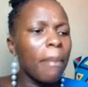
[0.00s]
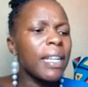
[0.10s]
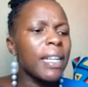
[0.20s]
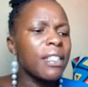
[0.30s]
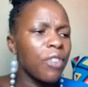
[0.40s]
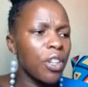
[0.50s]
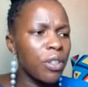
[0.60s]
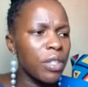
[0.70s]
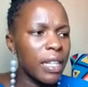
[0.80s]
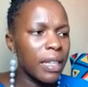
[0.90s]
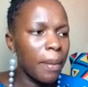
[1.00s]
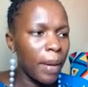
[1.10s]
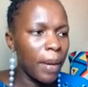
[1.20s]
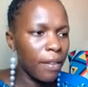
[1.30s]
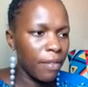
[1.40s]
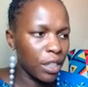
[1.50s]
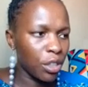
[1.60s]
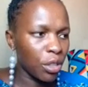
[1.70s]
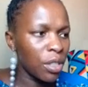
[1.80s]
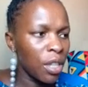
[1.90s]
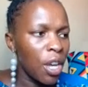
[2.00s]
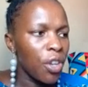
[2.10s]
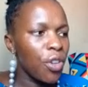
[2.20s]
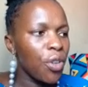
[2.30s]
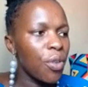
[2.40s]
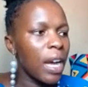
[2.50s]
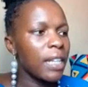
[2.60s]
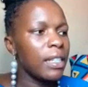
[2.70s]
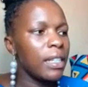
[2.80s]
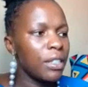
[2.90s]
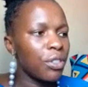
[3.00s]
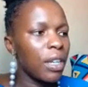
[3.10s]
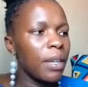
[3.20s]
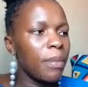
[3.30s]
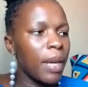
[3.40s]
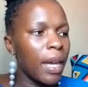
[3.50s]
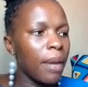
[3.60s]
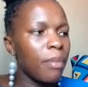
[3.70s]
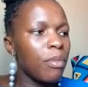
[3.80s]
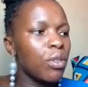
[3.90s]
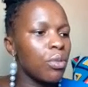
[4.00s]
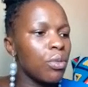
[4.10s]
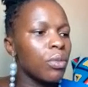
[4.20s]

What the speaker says: But if you're using the paid version, you can literally be able to